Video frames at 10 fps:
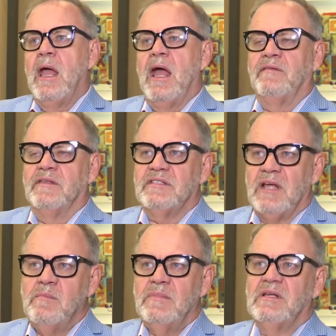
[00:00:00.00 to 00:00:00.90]
At the
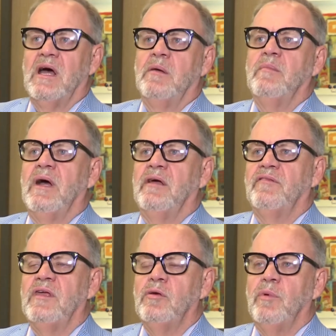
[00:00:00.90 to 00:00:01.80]
same time, I
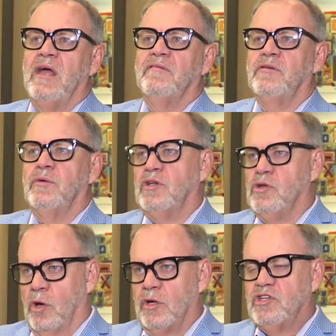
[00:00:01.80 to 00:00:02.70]
think we have to
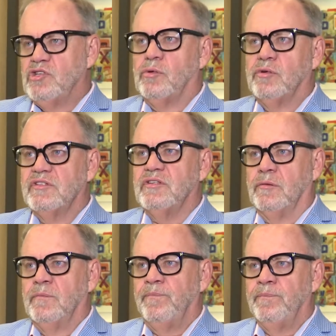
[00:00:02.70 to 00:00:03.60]
acknowledge also
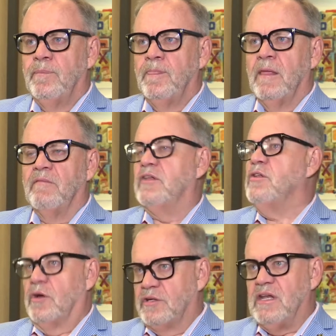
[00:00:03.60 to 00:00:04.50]
that
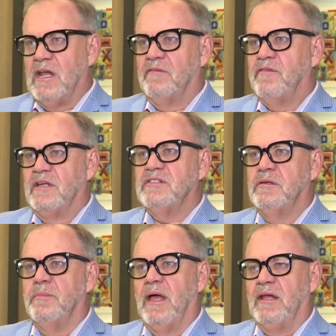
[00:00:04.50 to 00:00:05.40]
not enough
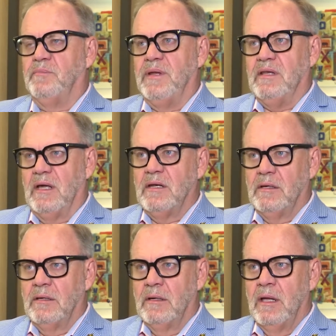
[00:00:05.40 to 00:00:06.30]
had been done,
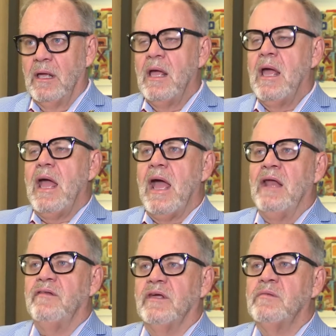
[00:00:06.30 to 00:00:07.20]

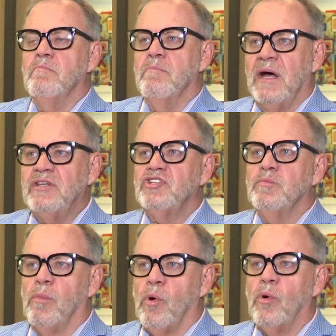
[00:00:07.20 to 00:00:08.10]
and that much
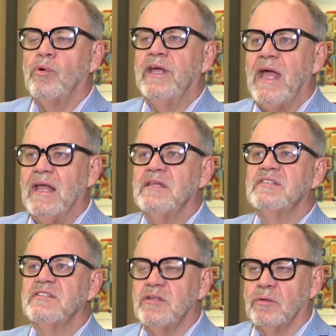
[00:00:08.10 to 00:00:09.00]
more can
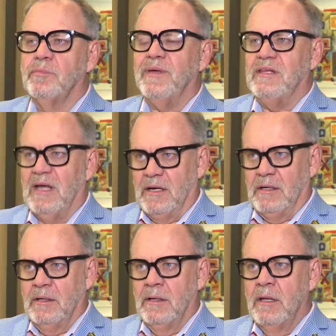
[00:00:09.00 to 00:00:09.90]
still be done
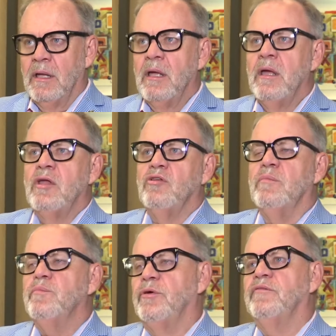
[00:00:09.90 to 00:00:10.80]
to
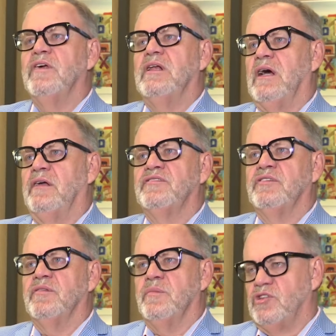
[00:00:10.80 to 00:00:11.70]
improve the lives
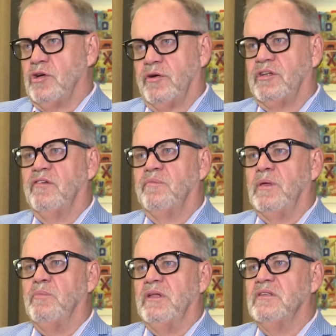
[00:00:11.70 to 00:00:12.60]
of the majority of
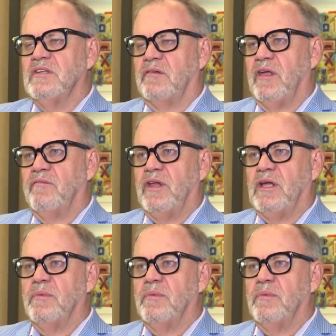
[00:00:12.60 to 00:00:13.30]
people in South Africa.